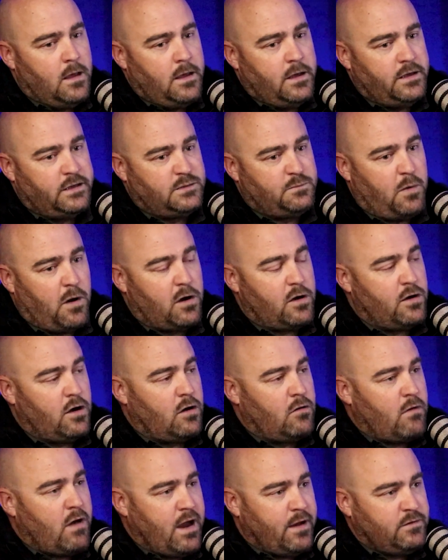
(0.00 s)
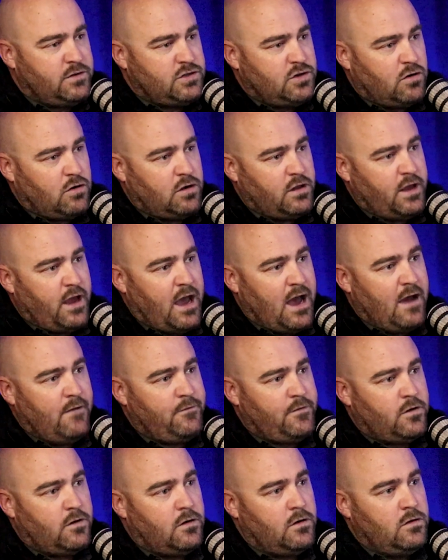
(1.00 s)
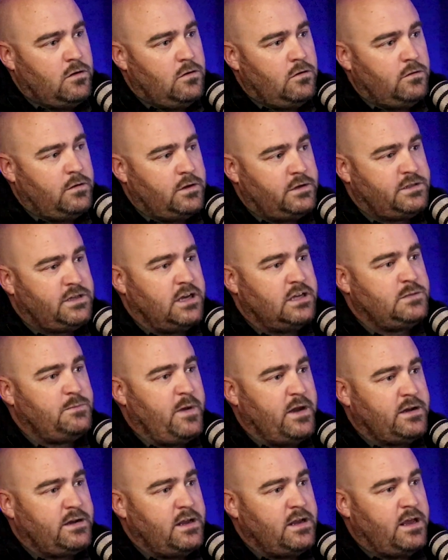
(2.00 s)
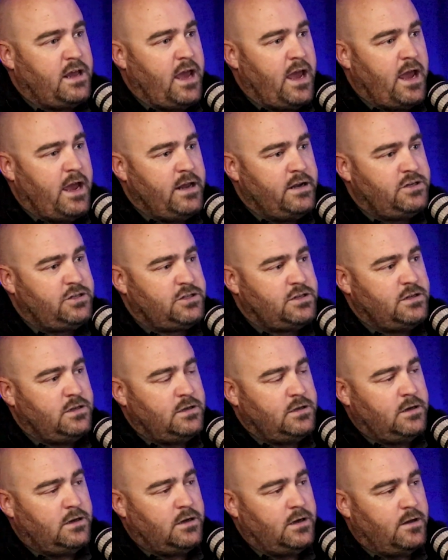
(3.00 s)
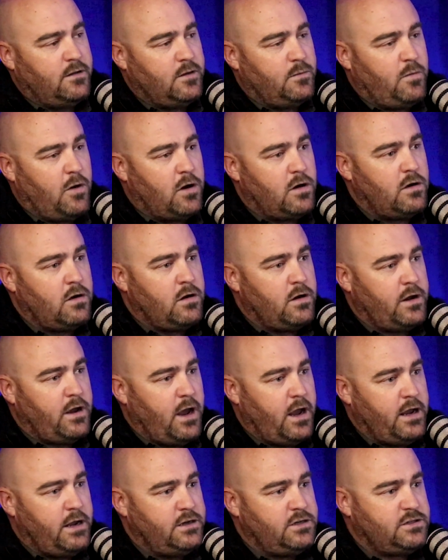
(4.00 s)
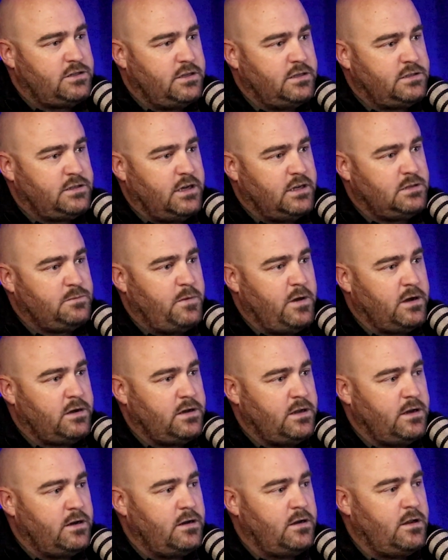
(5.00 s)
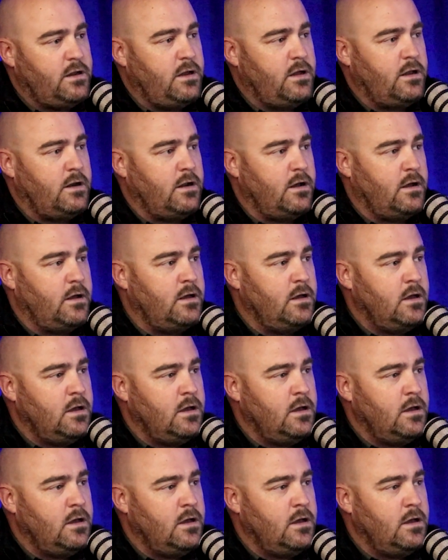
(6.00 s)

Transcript: His partner arrived shortly after, who the suspect engaged. The partner engaged the suspect in a